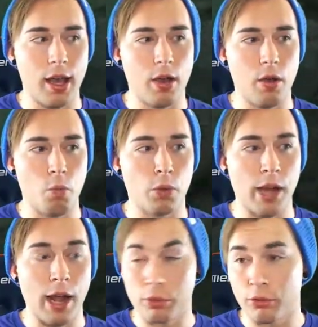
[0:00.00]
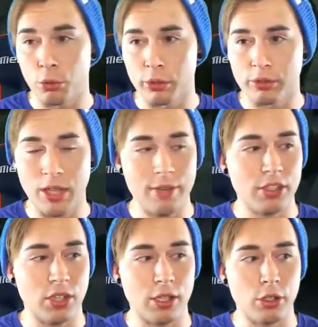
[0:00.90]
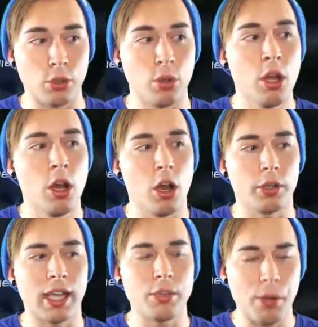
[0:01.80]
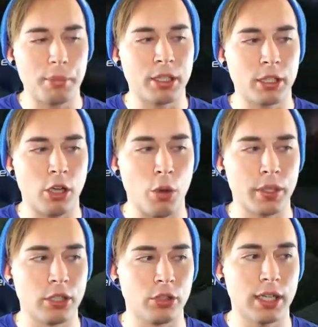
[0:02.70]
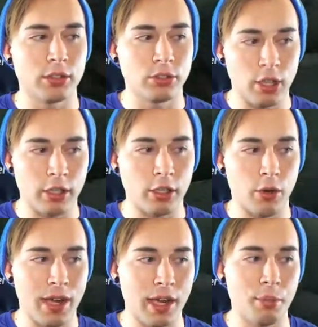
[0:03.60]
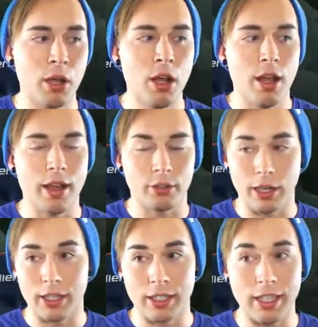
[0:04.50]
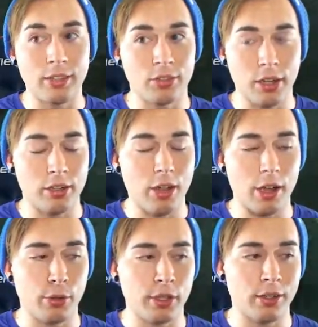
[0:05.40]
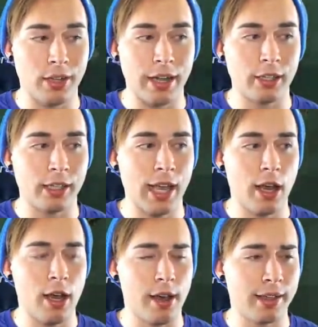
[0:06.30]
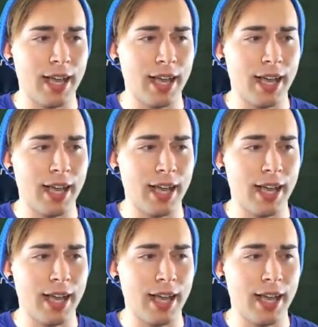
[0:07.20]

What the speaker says: when I was dueling Savix, I knew, okay, he's probably going to go in and try and stun and go ham. Granted, he stunned a lot quicker than I could cast